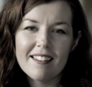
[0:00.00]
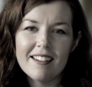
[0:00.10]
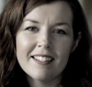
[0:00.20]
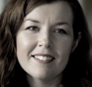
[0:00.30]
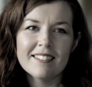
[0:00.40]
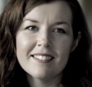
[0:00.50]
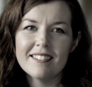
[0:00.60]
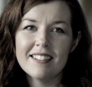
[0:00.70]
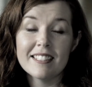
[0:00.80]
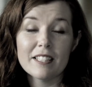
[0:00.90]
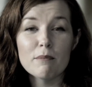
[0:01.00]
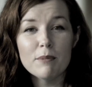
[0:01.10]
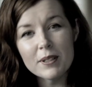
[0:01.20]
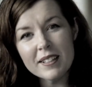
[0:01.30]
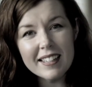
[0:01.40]
It it's a
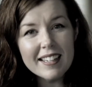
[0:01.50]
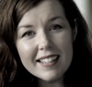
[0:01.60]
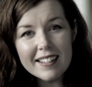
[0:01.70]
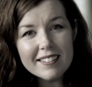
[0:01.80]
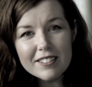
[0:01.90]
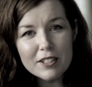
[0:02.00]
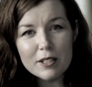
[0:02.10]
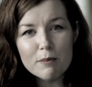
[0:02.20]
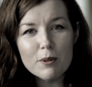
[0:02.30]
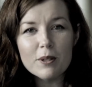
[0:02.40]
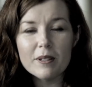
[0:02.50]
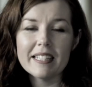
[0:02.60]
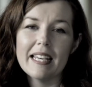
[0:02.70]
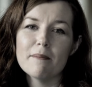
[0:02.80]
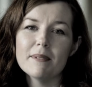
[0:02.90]
community here. You can walk on
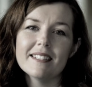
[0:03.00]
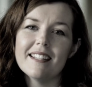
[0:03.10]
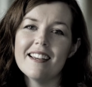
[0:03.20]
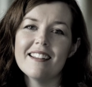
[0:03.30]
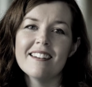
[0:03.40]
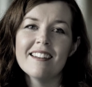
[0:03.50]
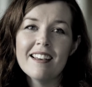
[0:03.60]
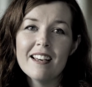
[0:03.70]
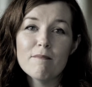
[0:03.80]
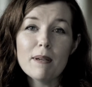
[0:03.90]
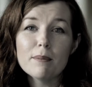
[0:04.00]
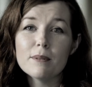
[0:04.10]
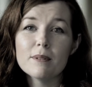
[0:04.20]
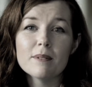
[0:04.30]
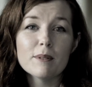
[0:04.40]
campus and
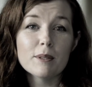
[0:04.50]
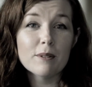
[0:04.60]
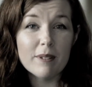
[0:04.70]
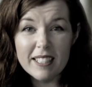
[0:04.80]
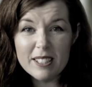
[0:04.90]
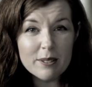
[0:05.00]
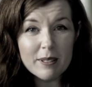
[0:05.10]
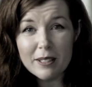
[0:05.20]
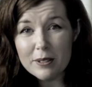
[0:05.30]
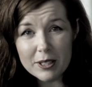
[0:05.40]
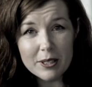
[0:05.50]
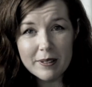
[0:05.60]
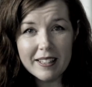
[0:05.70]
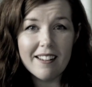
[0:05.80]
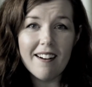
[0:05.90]
people will greet you and look you
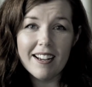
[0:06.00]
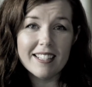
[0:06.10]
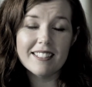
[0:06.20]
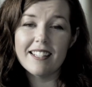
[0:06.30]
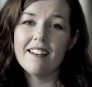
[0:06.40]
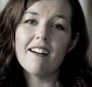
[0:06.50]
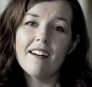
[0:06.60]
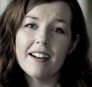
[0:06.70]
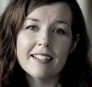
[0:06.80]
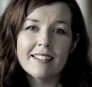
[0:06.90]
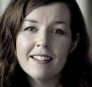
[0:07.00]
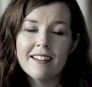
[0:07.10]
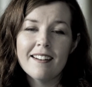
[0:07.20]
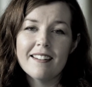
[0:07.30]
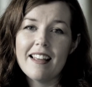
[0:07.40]
in the eye and say hi.
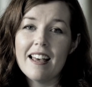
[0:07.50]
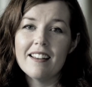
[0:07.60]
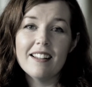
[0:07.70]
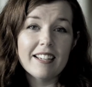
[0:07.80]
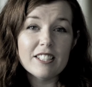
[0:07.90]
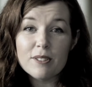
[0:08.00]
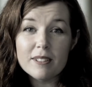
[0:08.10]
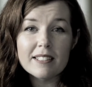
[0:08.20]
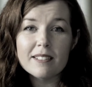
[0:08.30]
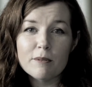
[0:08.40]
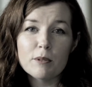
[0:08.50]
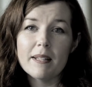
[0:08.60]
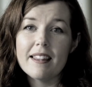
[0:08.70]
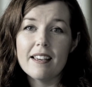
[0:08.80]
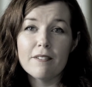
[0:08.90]
Lecturers will
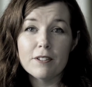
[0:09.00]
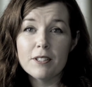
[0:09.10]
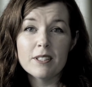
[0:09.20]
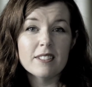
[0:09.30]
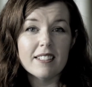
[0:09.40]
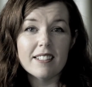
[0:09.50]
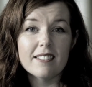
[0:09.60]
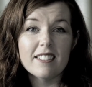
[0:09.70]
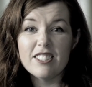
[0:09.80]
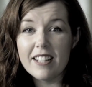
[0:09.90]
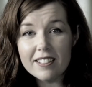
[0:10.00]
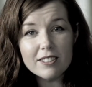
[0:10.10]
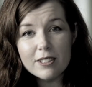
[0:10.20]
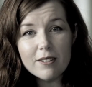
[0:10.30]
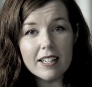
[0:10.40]
be there for you to, to chat
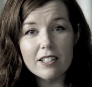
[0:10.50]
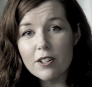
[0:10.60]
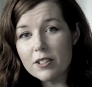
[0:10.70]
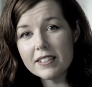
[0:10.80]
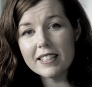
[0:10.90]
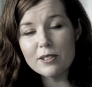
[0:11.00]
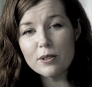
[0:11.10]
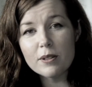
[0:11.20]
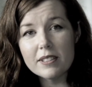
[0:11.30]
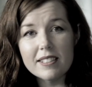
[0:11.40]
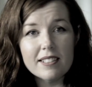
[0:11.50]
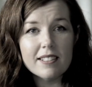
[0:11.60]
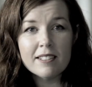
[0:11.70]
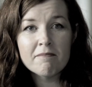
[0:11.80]
to. I can knock on their door and just